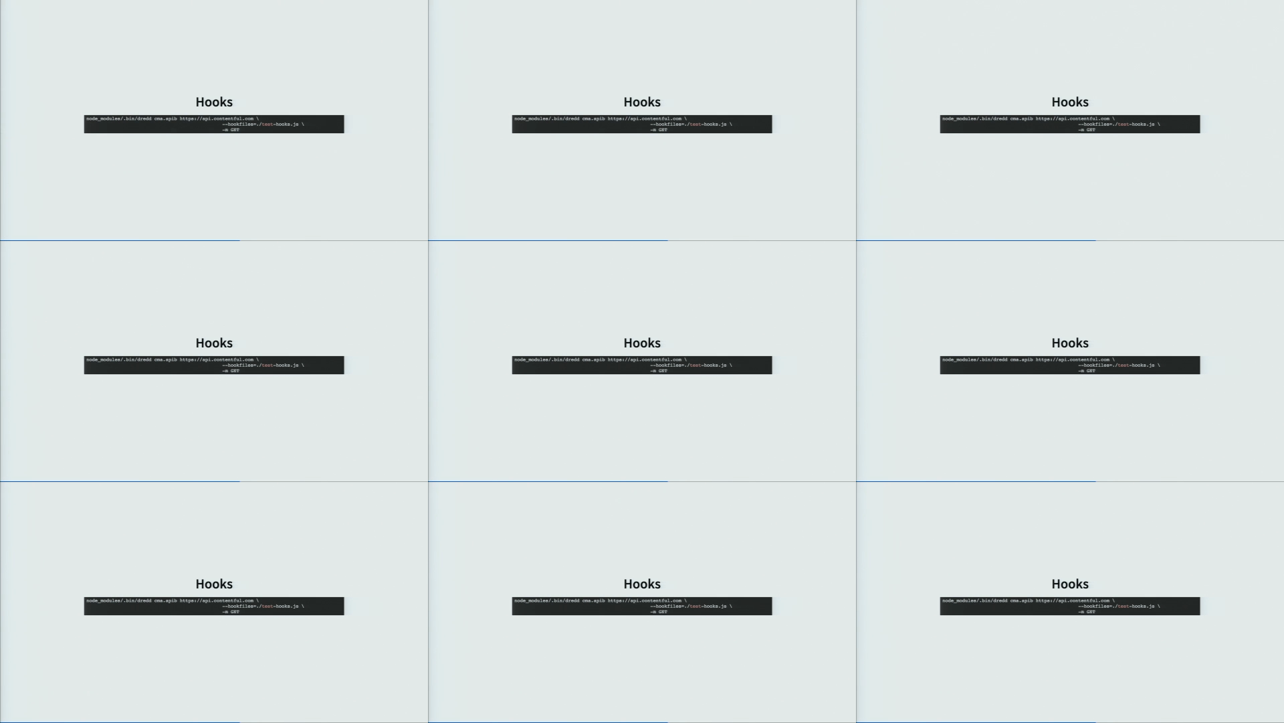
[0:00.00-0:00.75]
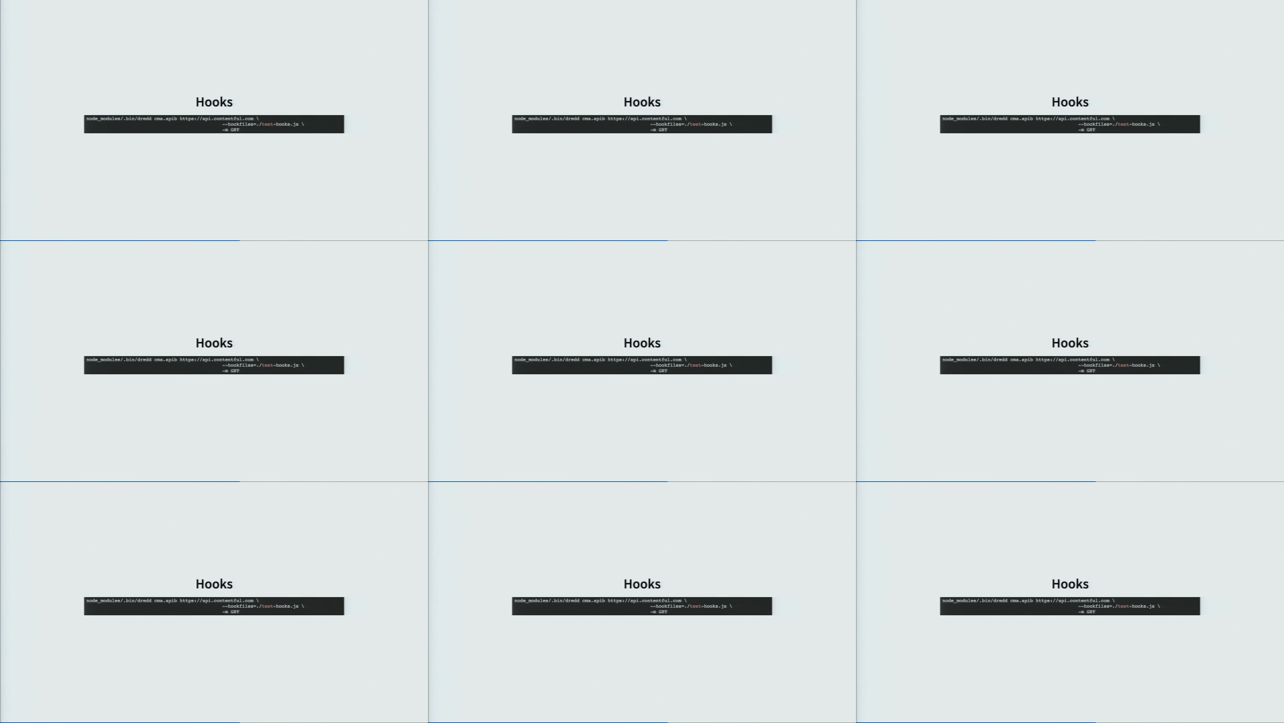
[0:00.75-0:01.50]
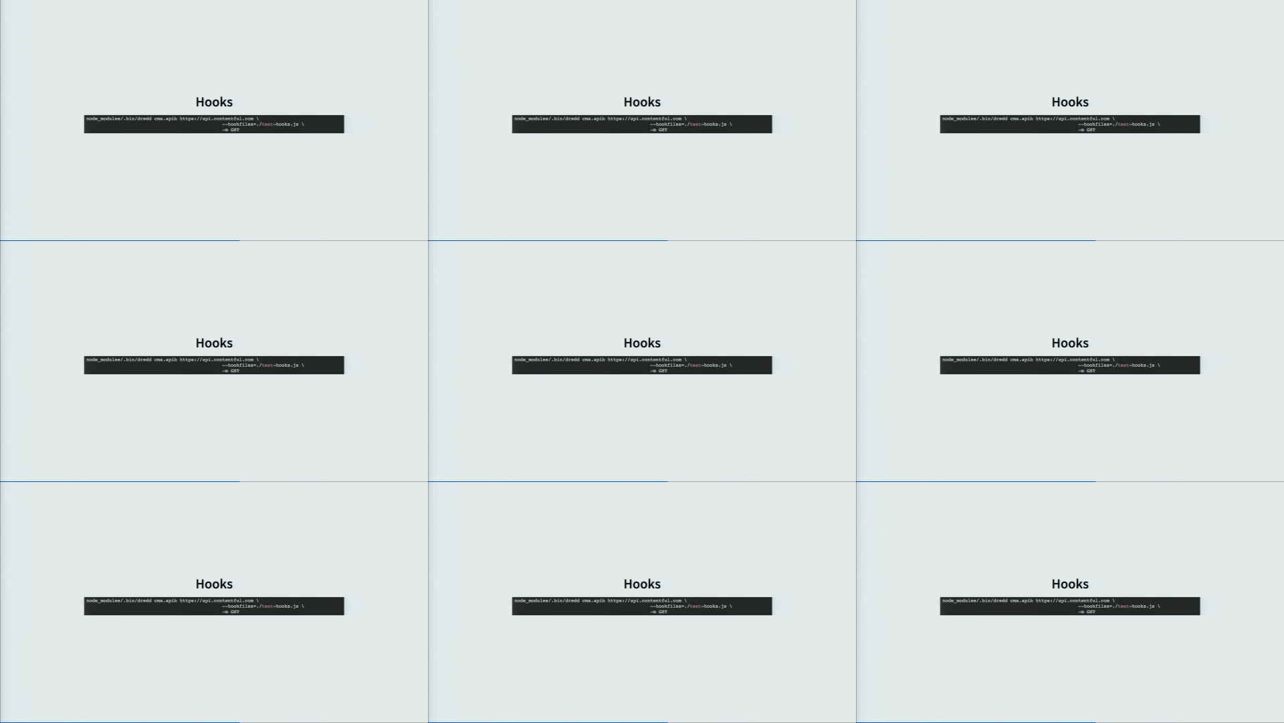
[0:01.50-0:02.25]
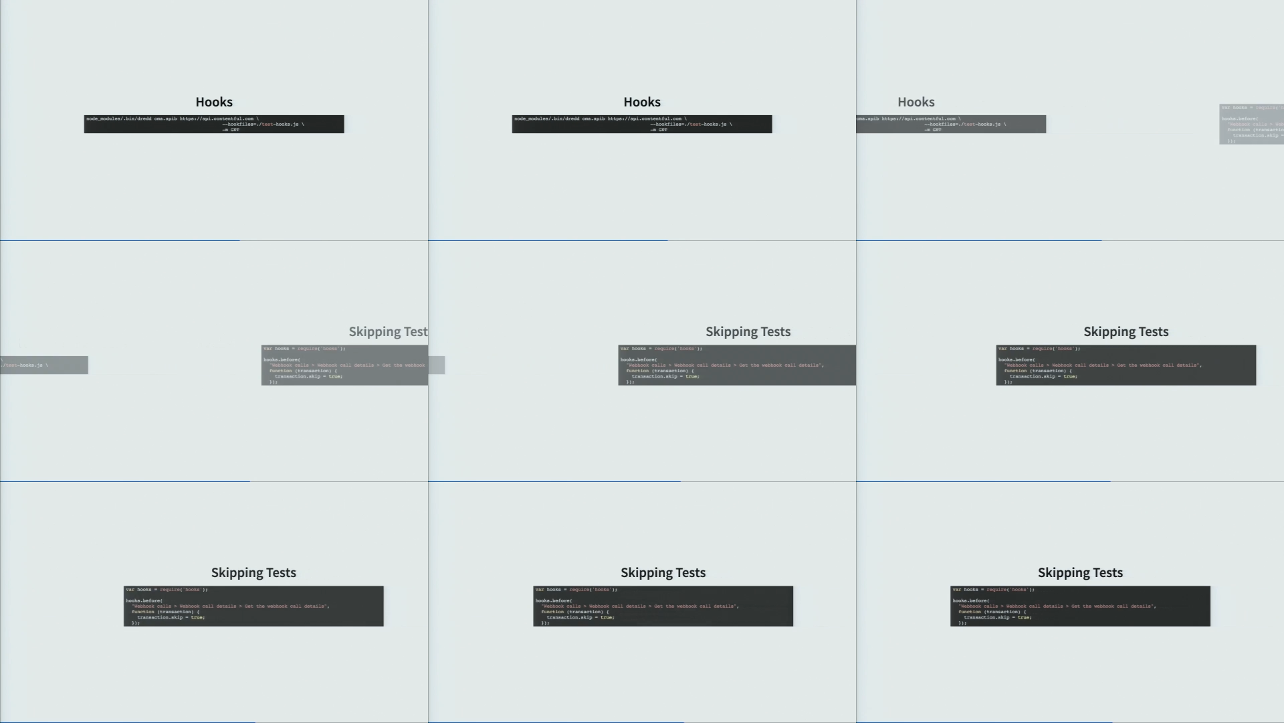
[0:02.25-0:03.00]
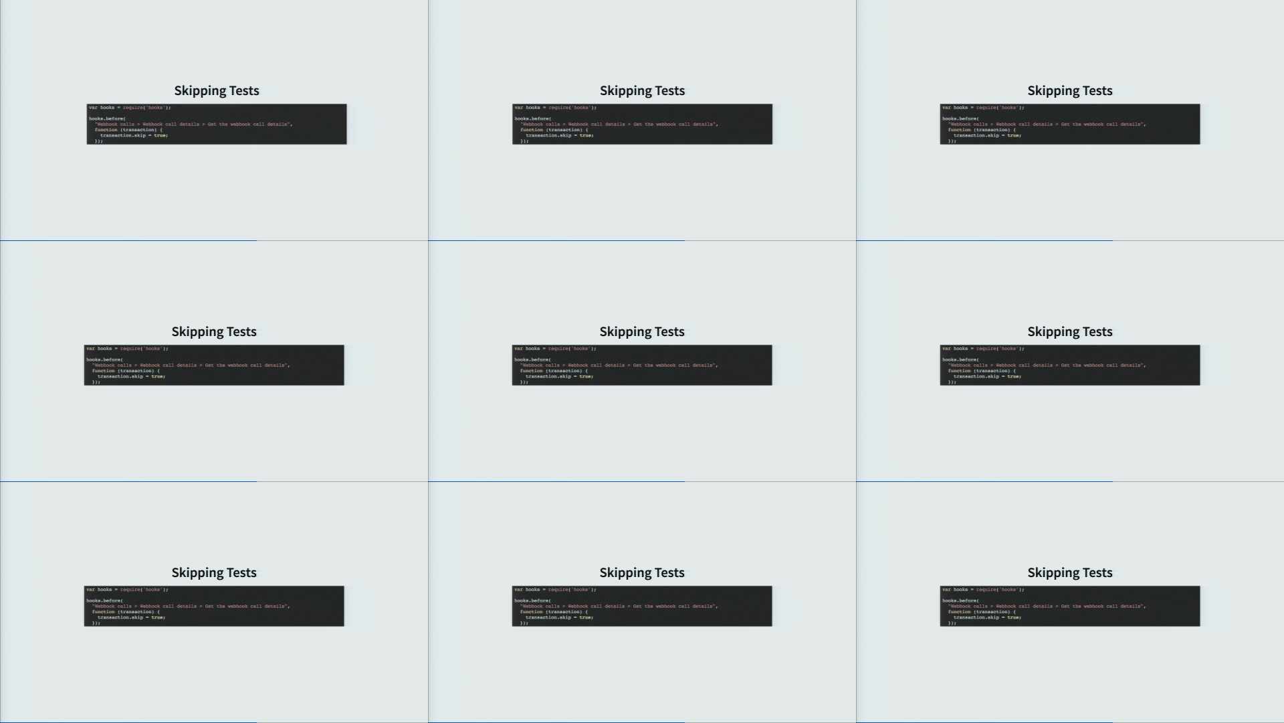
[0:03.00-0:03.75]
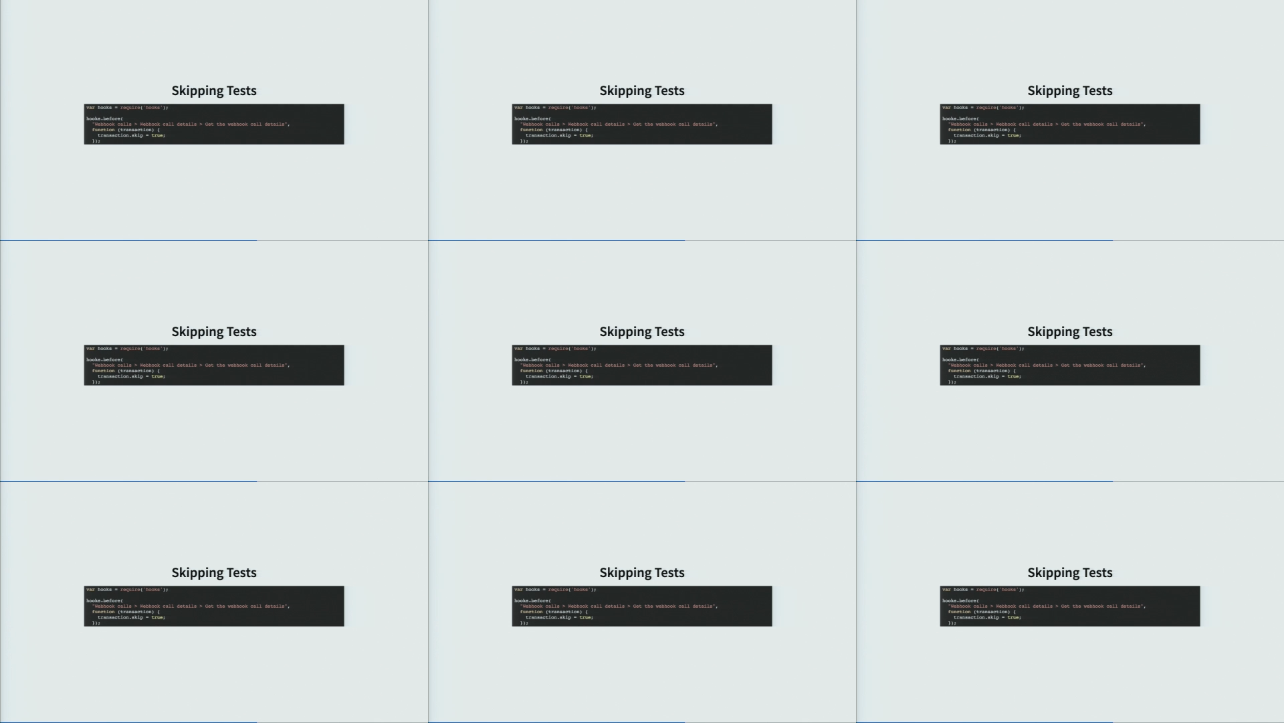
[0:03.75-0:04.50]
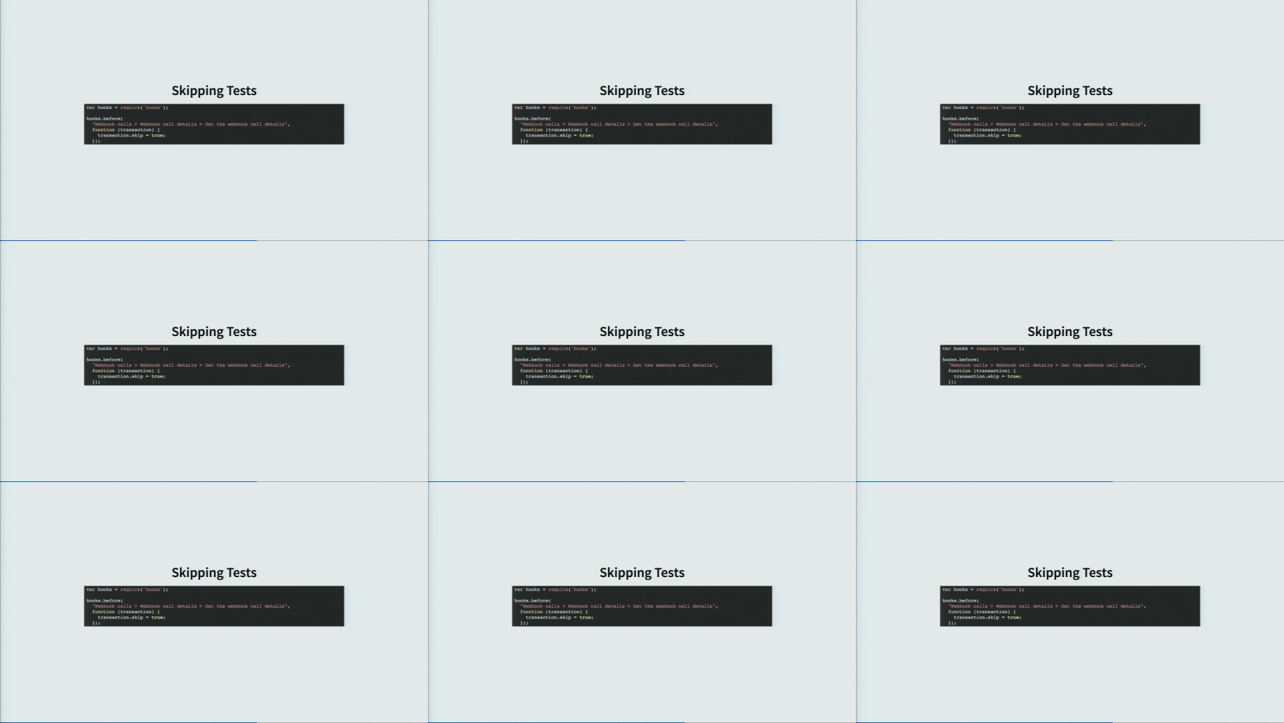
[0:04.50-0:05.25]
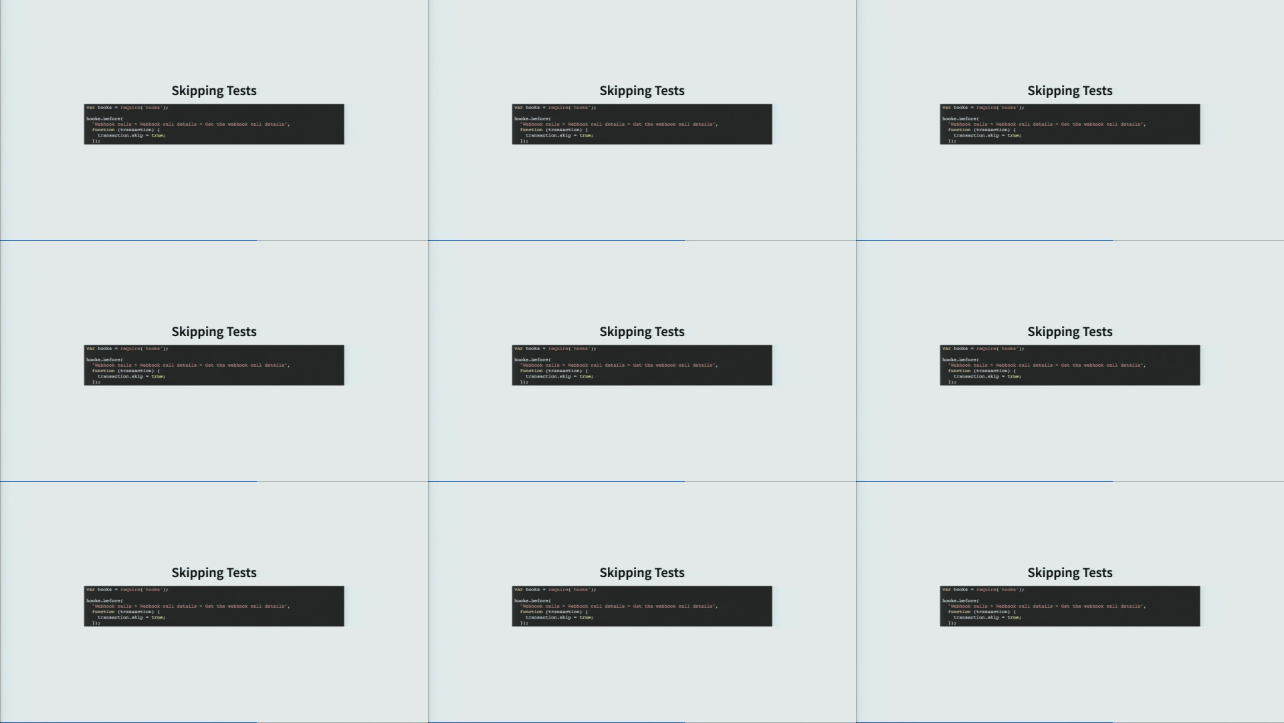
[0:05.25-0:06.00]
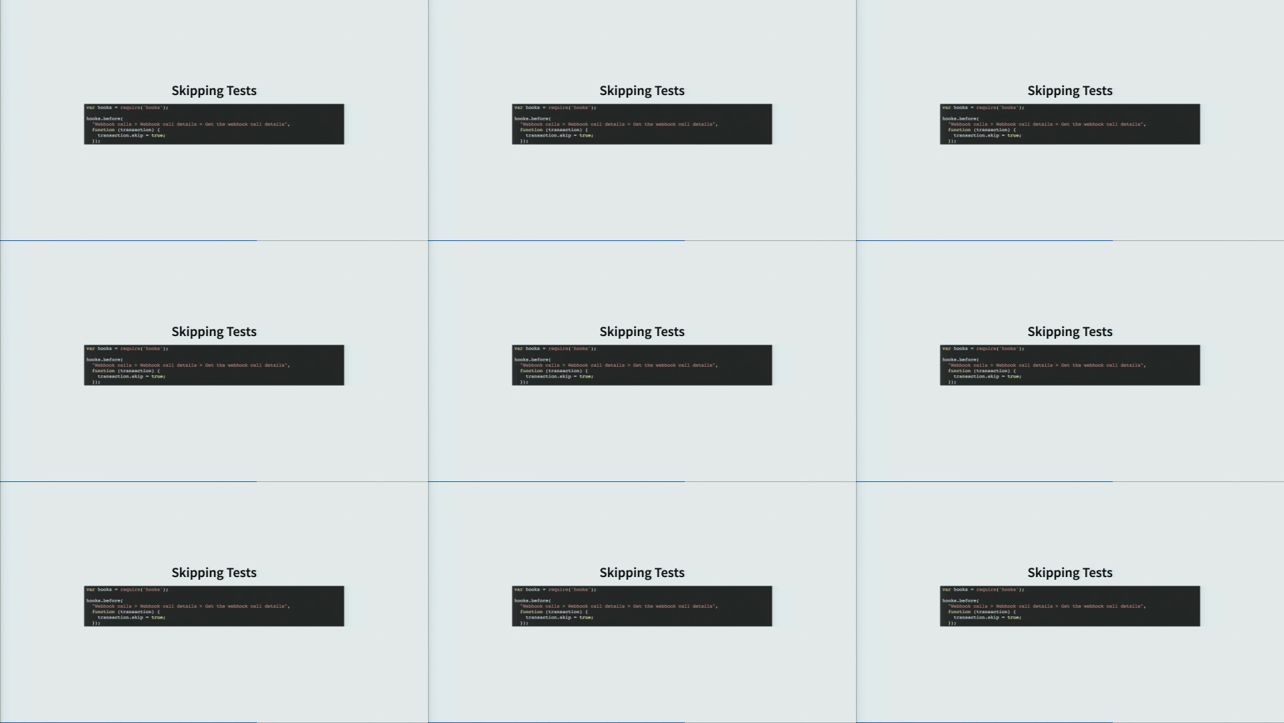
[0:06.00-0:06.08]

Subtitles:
(no speaker visible)